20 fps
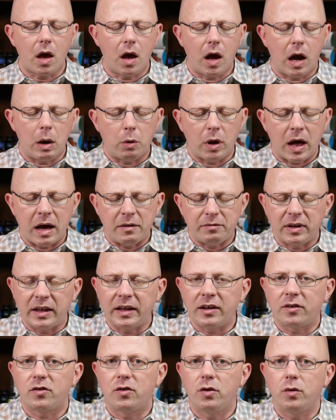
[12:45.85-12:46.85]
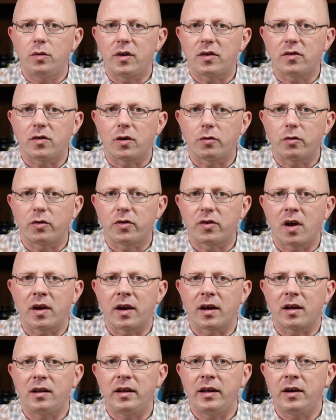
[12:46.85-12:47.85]
I will have links to this
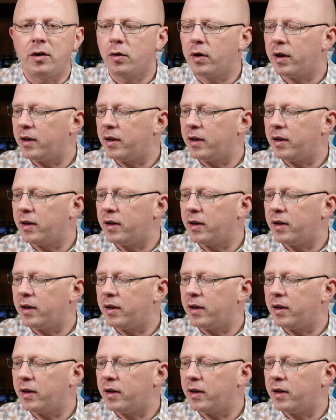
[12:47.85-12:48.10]
ultrasonic cleaner